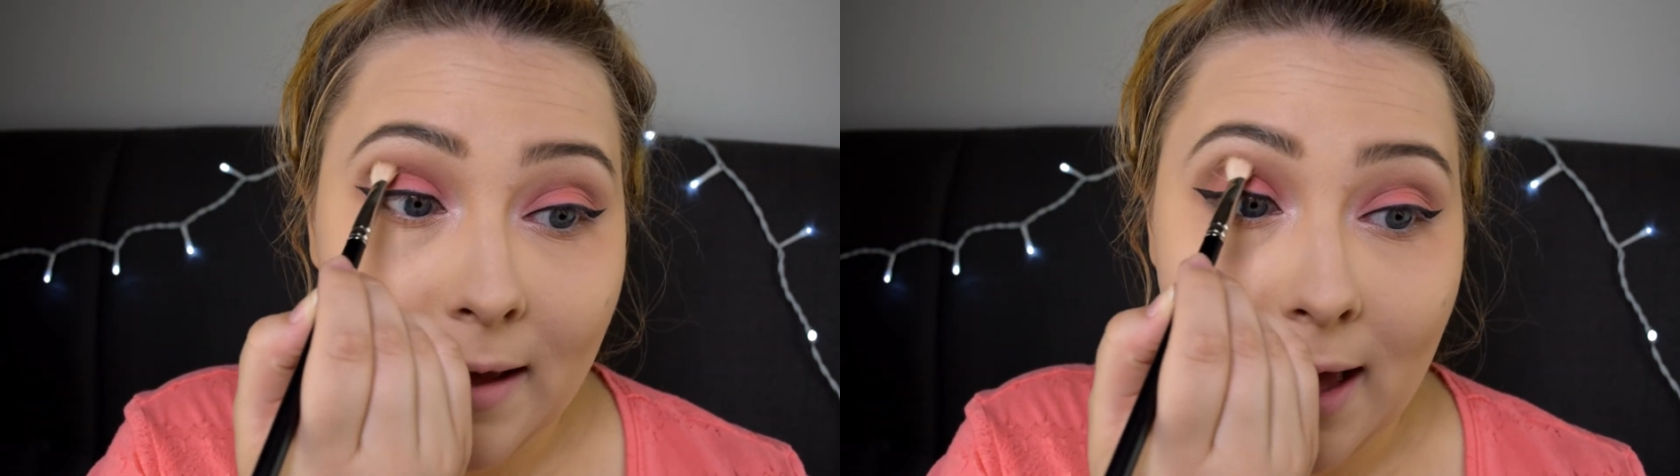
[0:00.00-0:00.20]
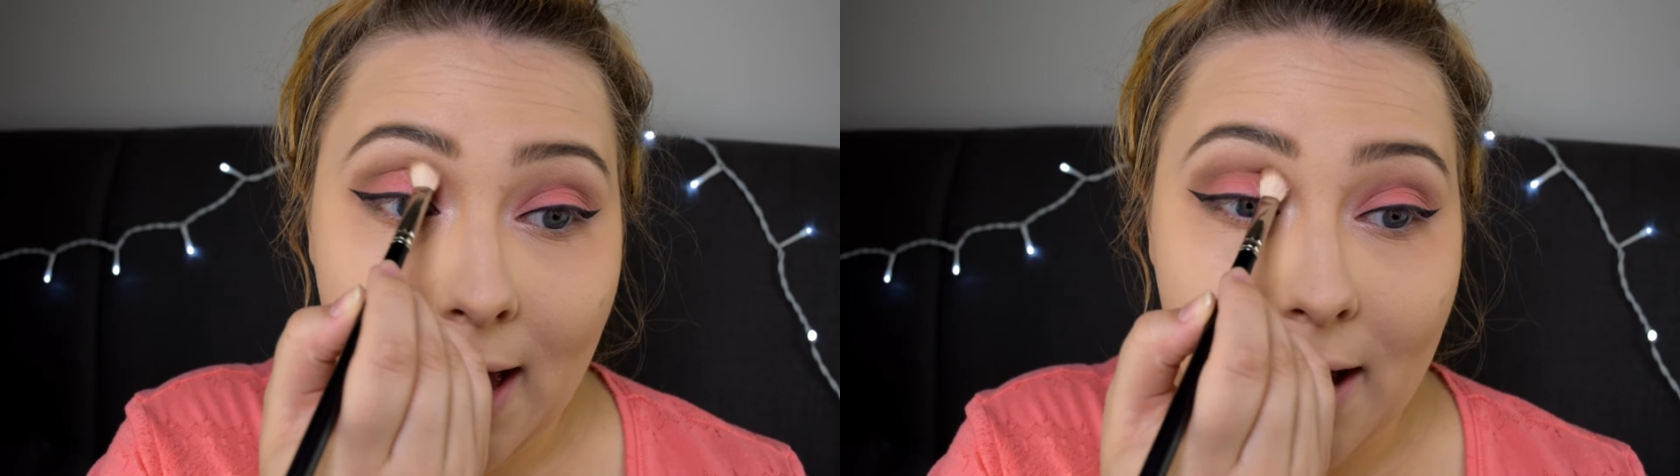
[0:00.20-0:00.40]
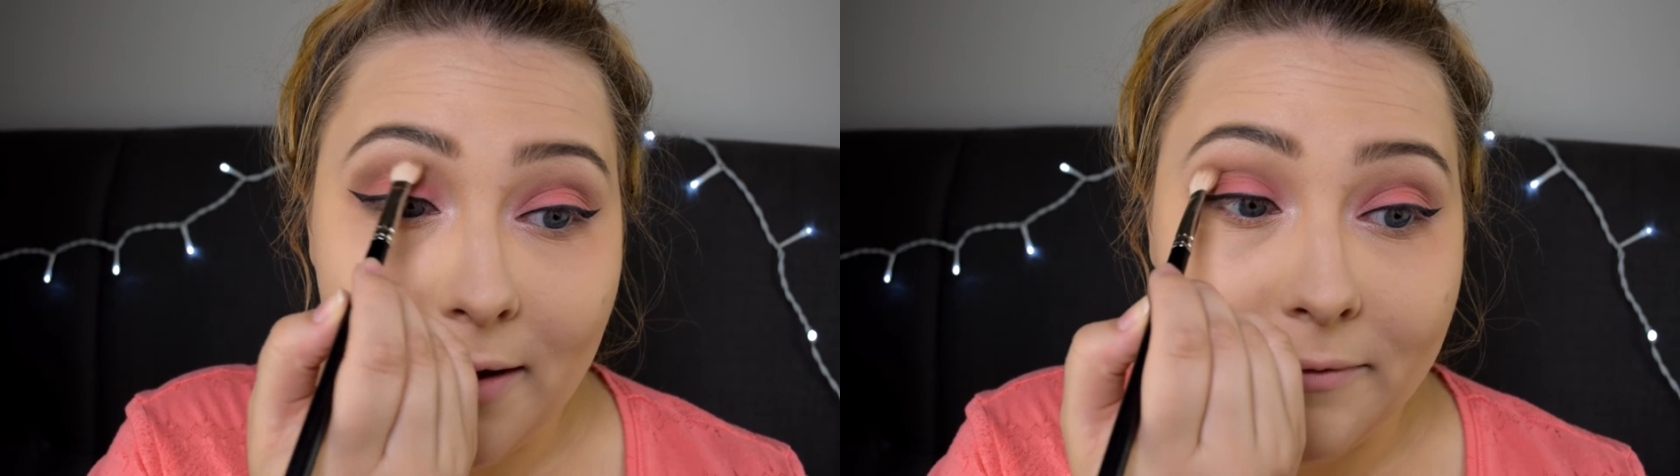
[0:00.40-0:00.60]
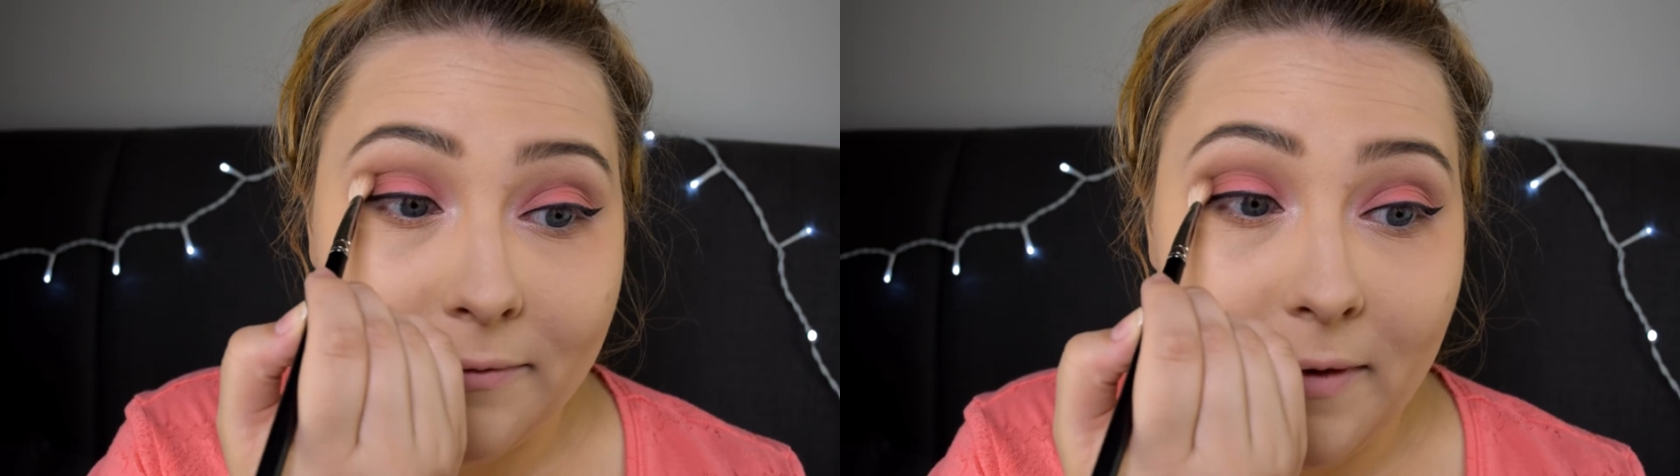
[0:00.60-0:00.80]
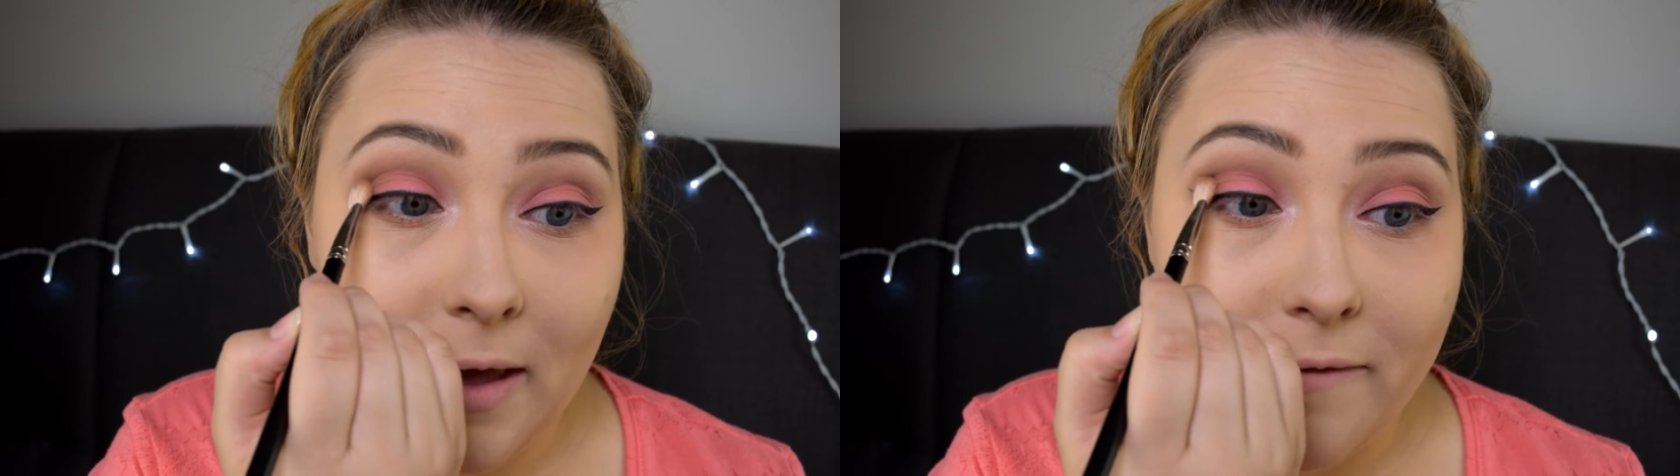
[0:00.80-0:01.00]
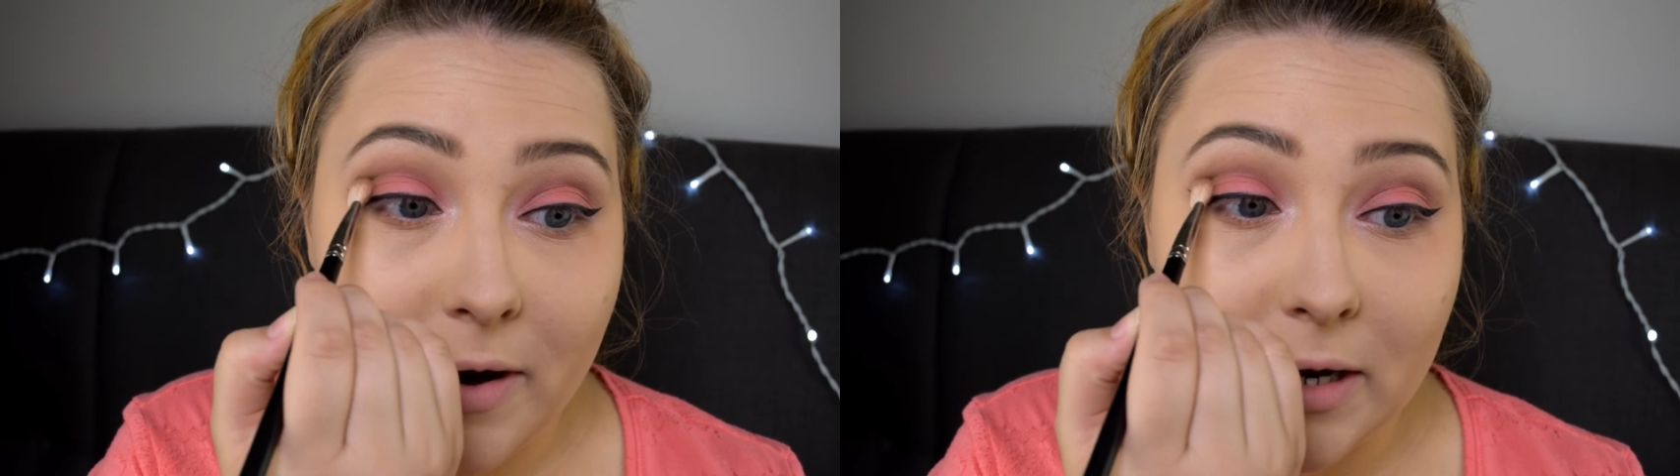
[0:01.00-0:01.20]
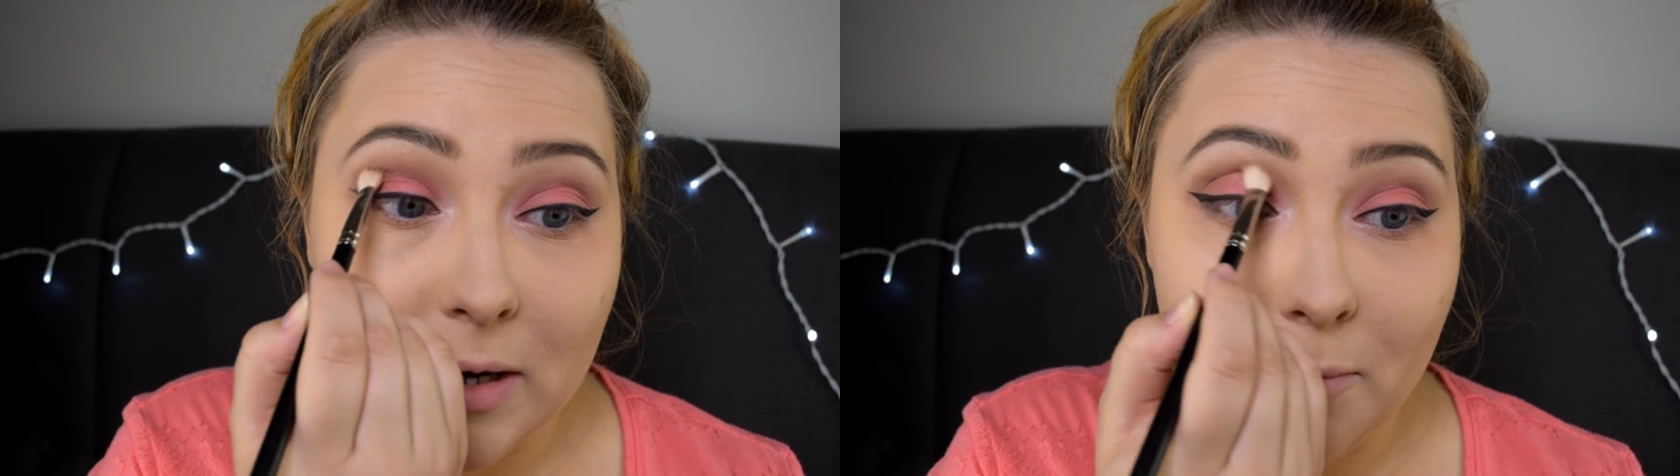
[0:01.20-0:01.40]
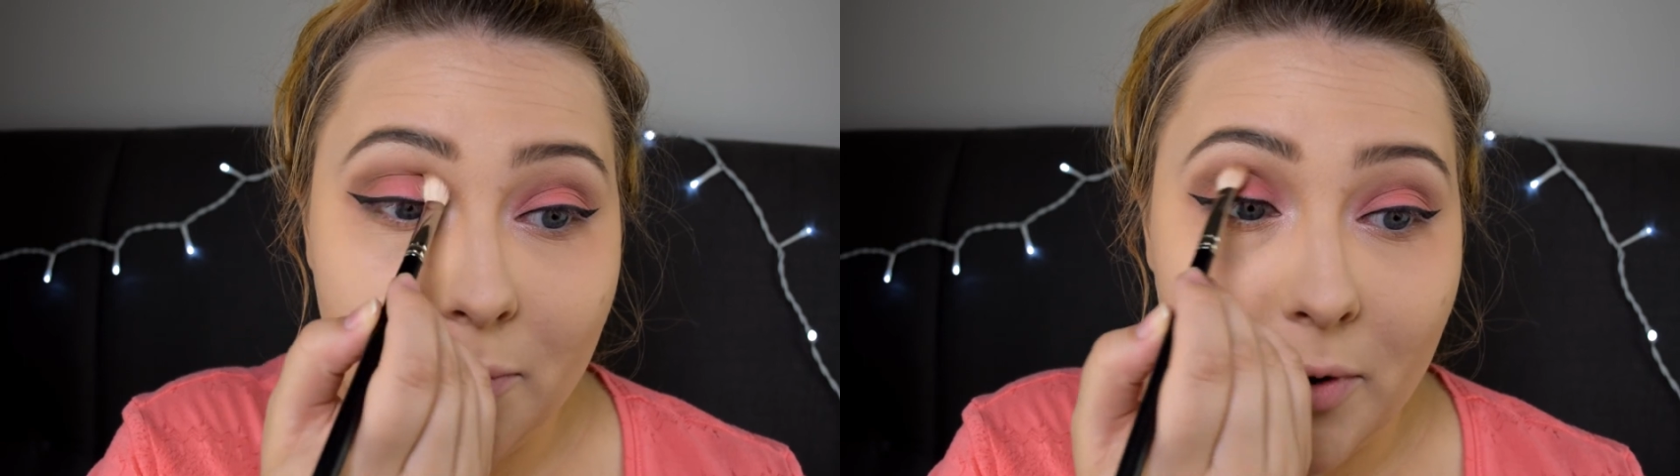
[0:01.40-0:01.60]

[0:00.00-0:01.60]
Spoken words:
have a very